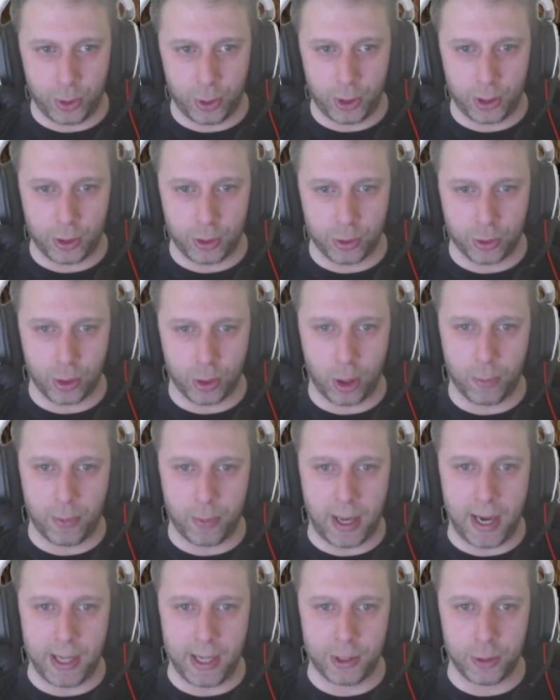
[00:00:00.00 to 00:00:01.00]
can drop
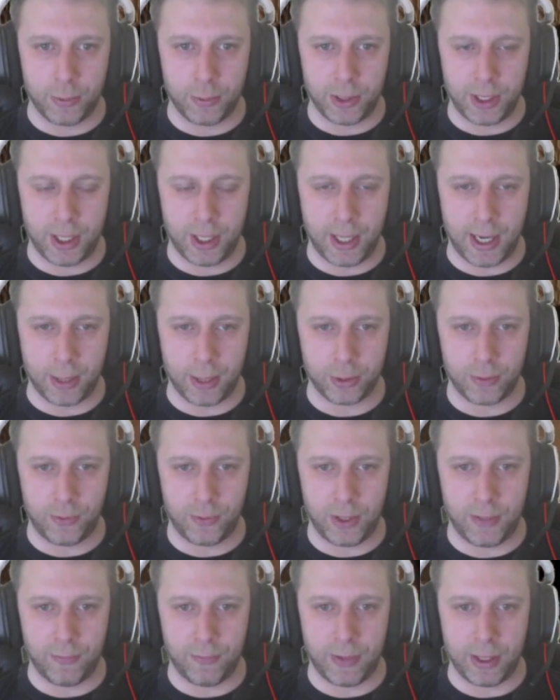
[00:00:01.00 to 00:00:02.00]
items in and out of
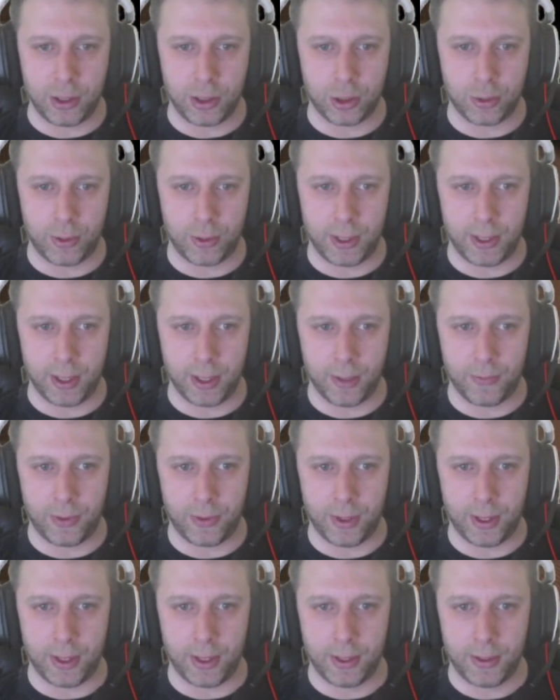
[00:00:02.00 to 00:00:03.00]
the inventory of
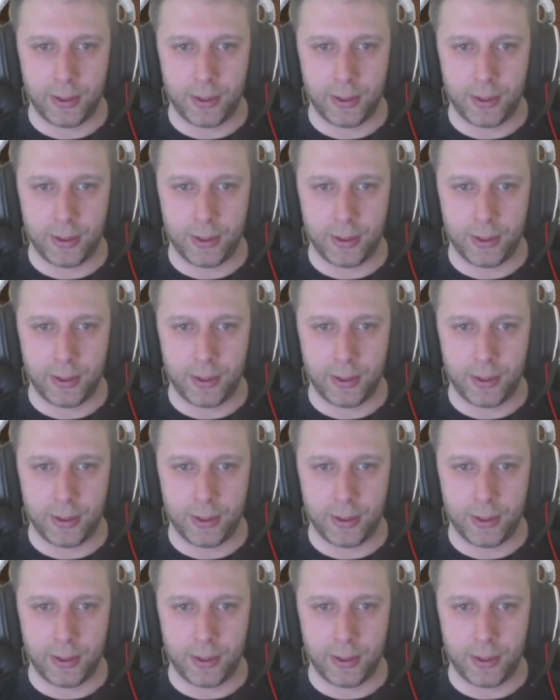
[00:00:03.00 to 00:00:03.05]
the